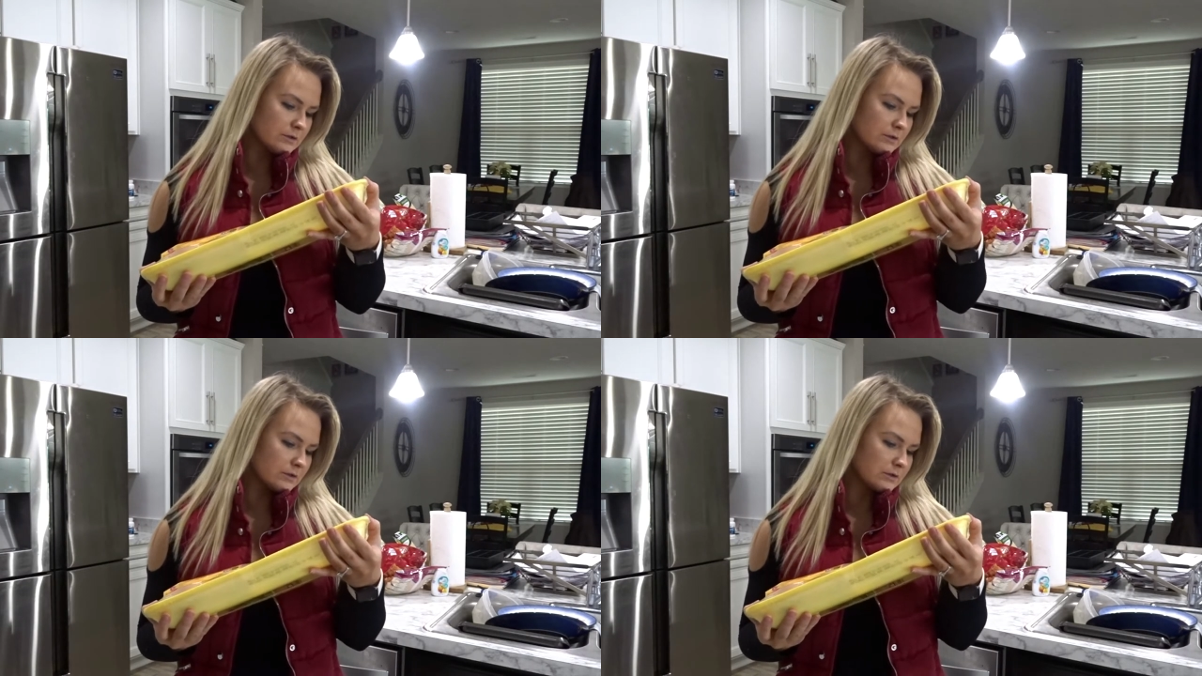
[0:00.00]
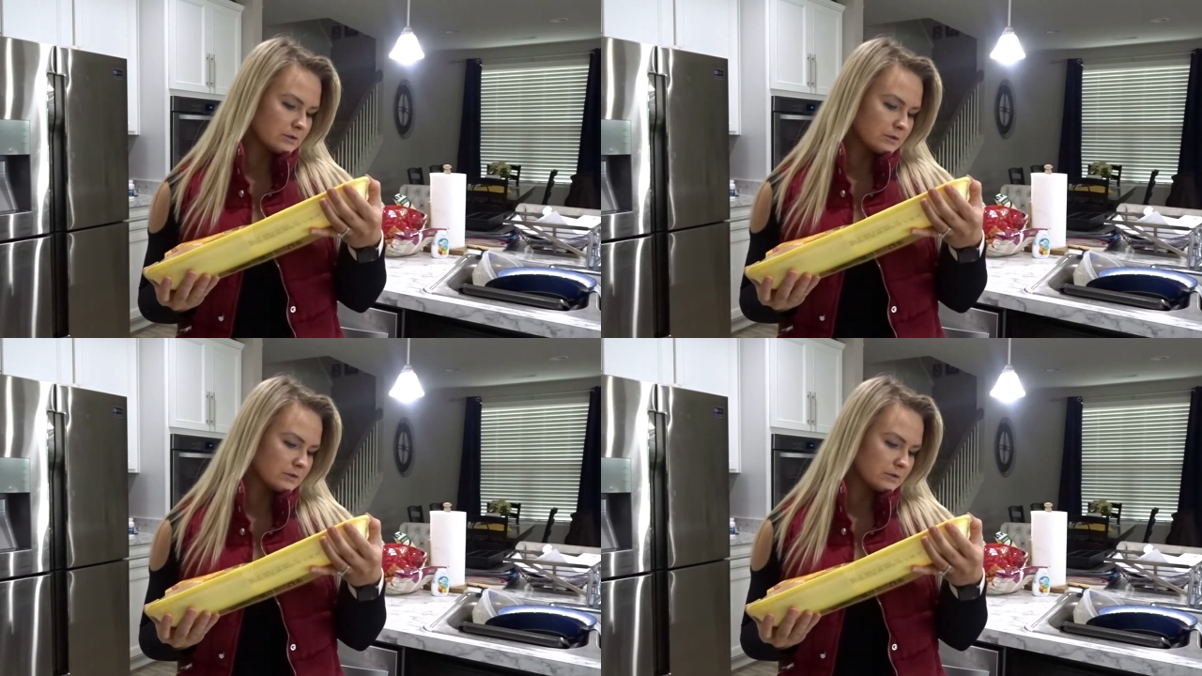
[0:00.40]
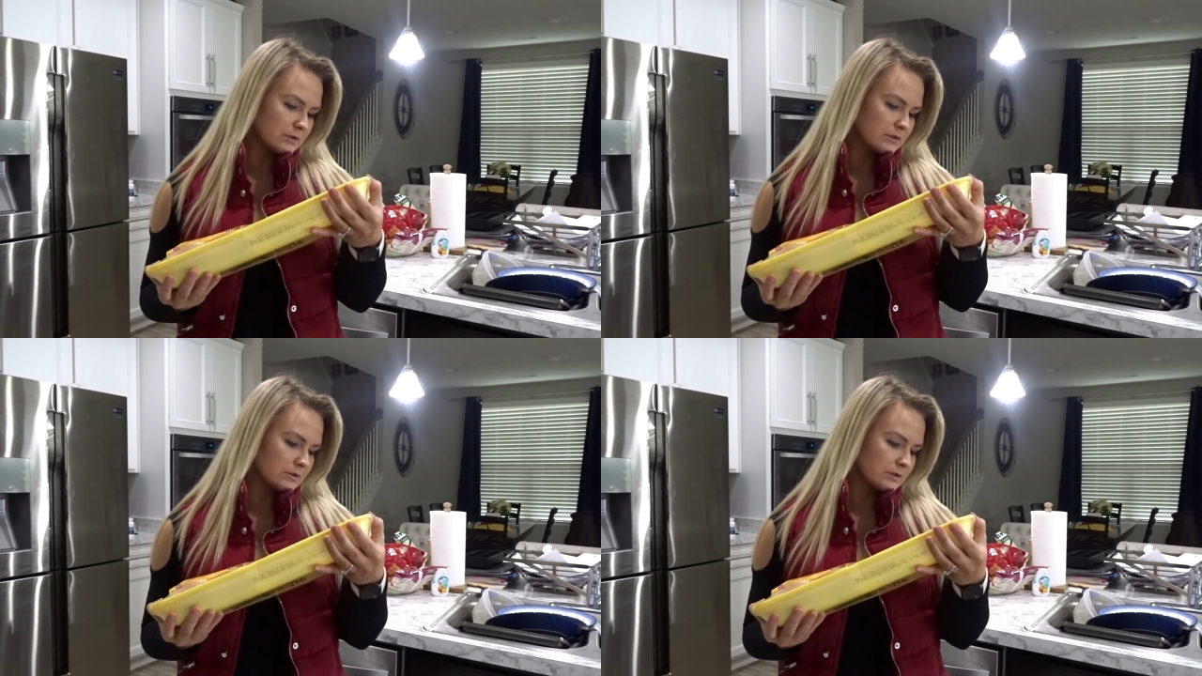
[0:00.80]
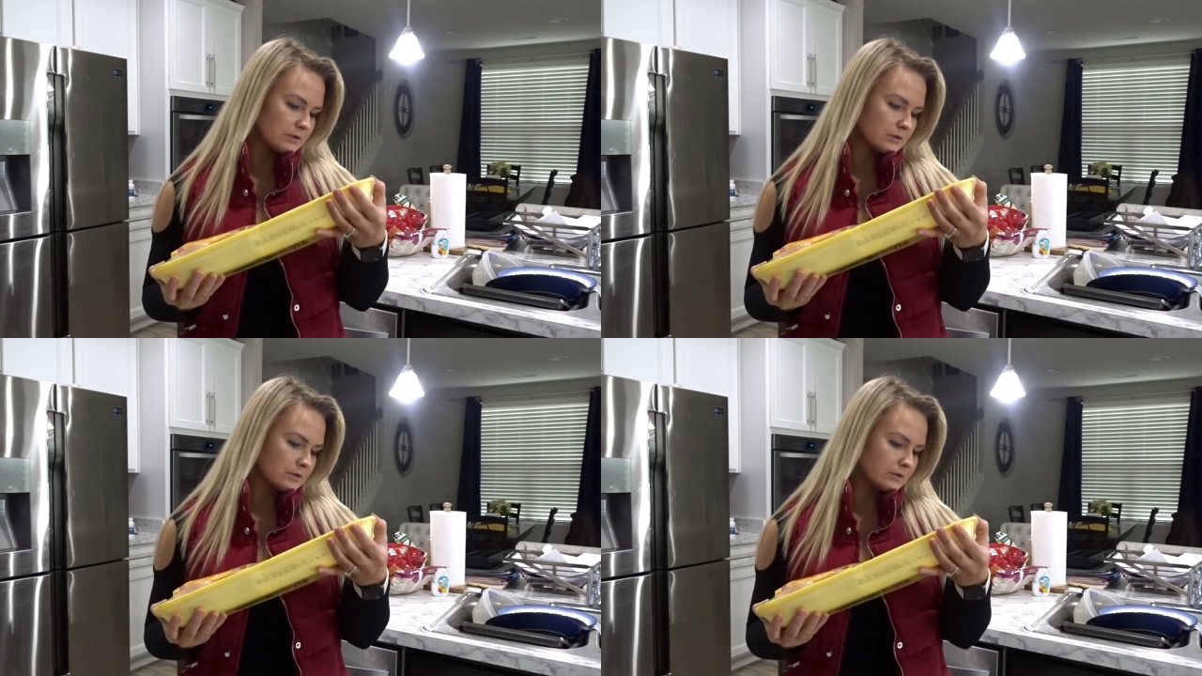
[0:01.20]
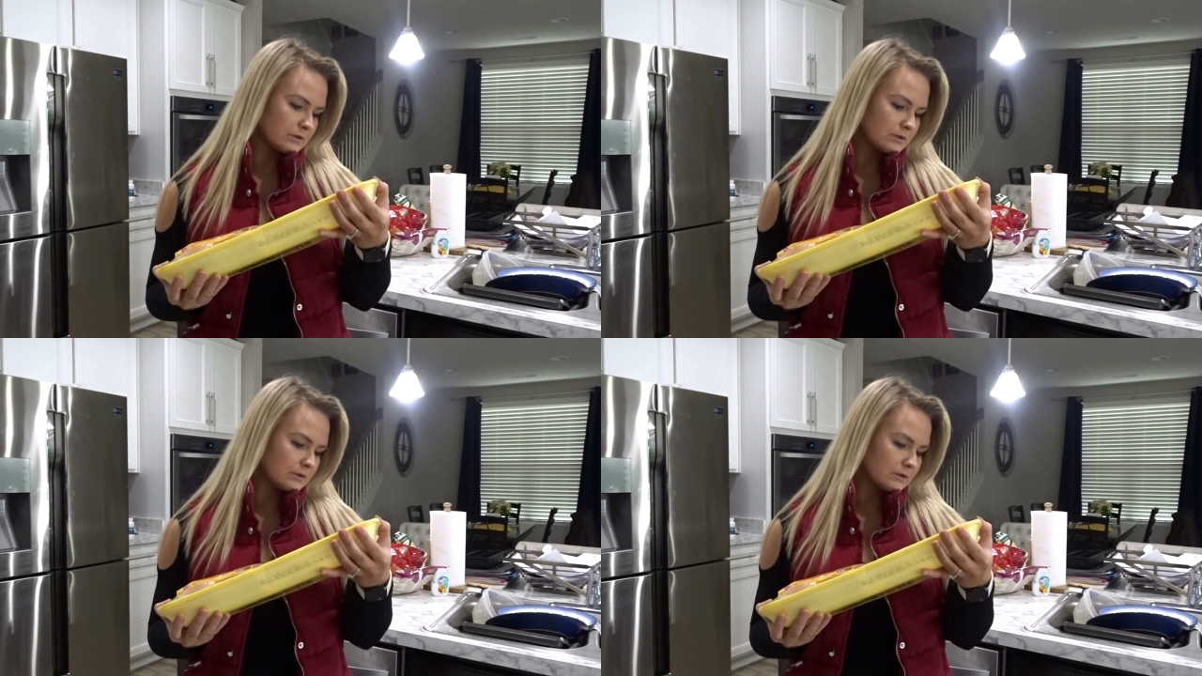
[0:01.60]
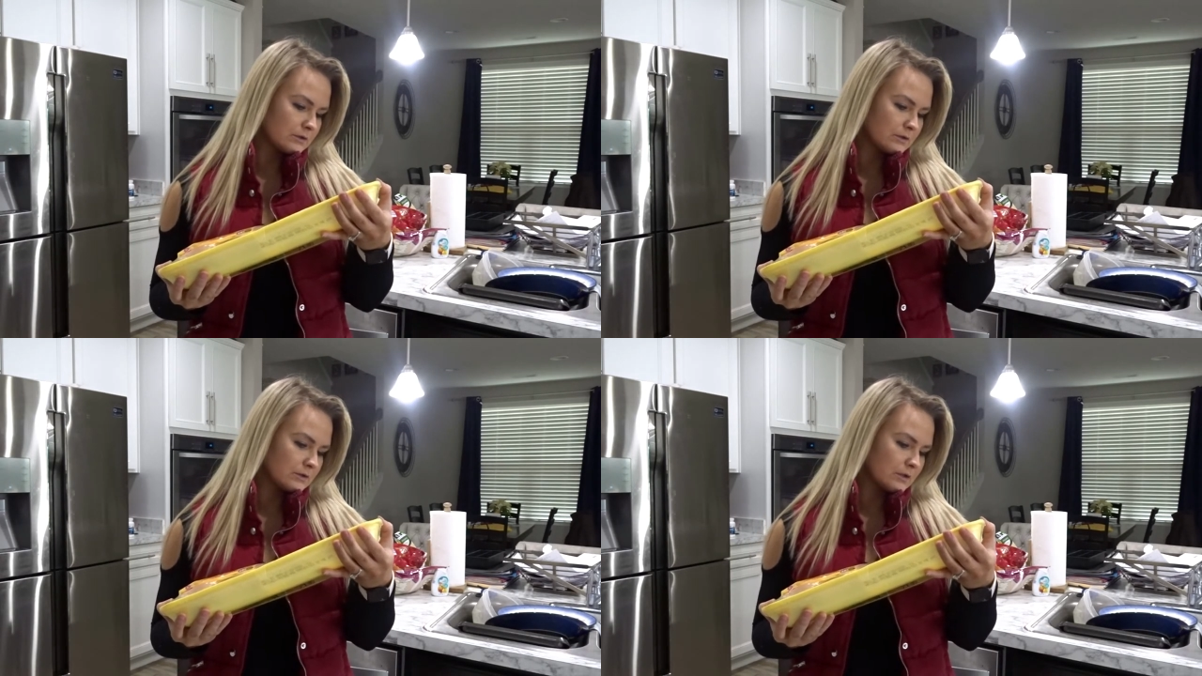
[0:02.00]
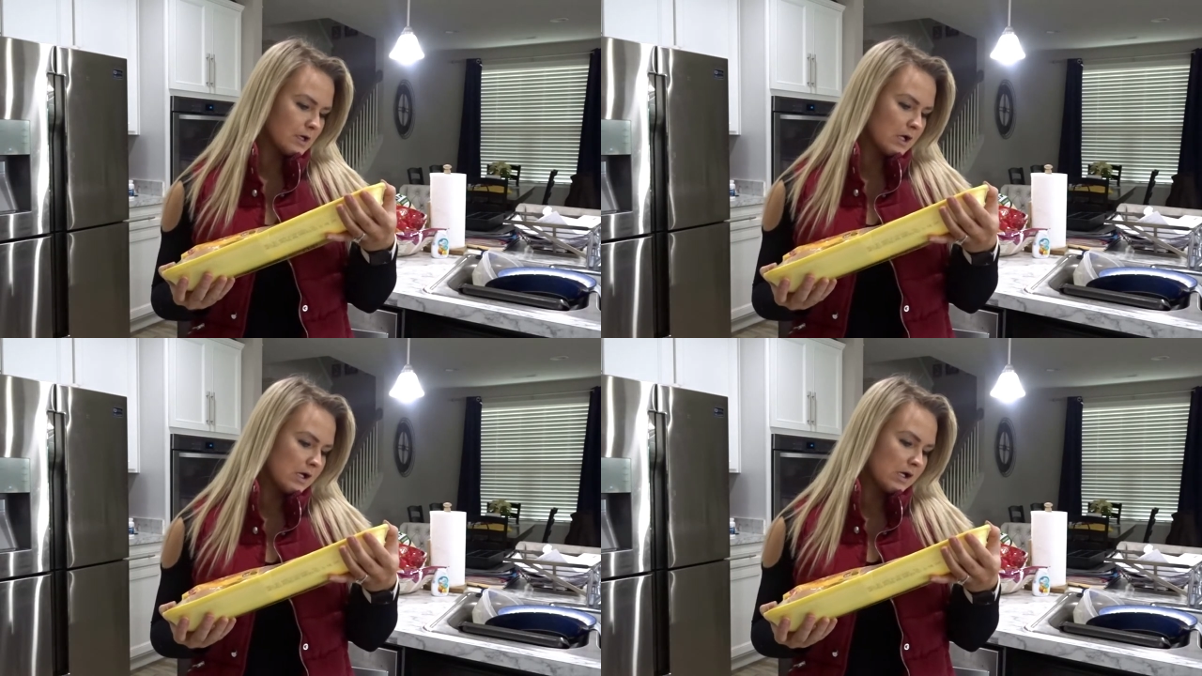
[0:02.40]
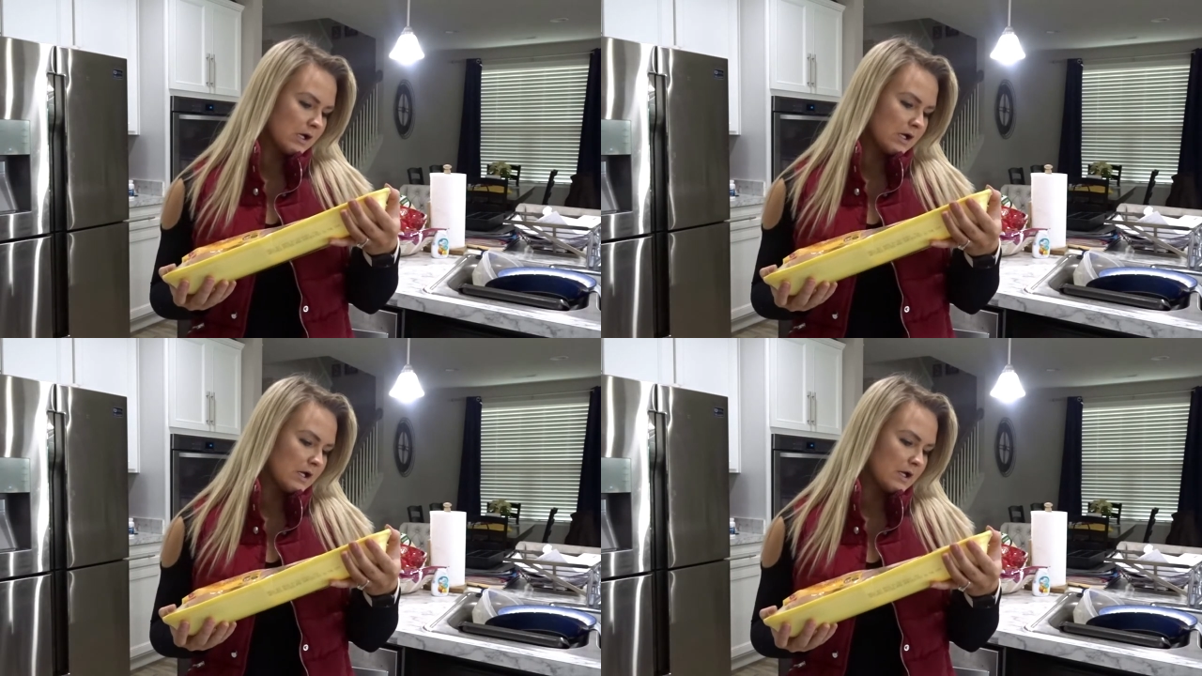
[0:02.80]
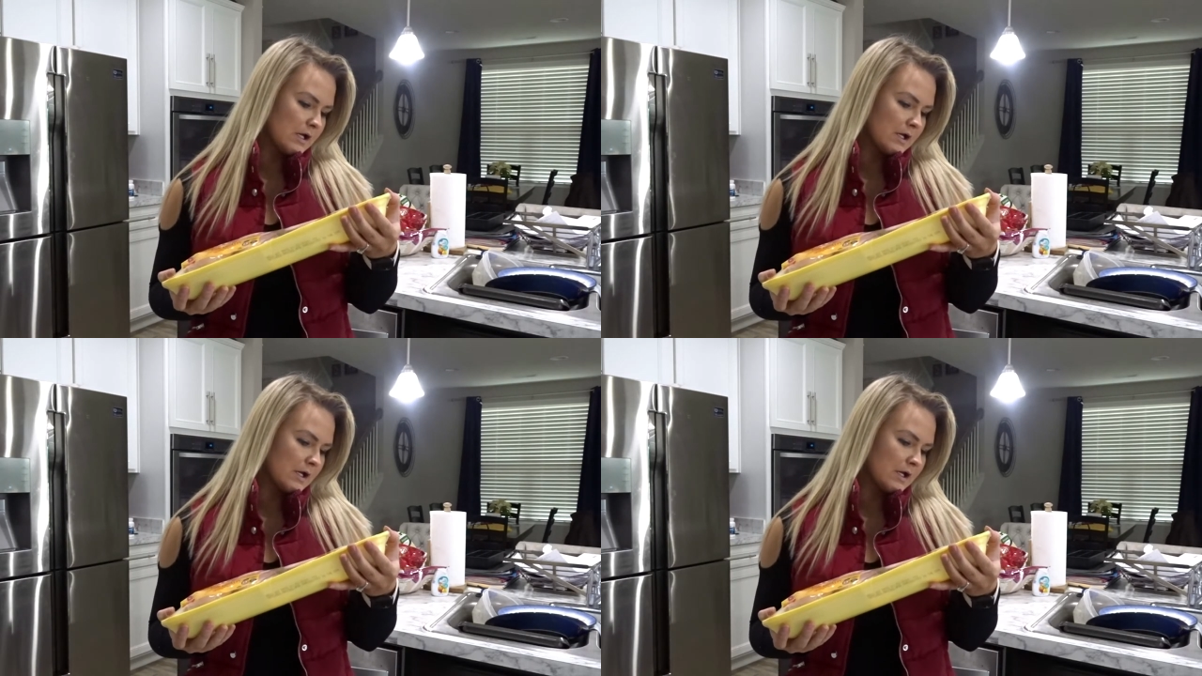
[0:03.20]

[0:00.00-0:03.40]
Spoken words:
(no one is talking)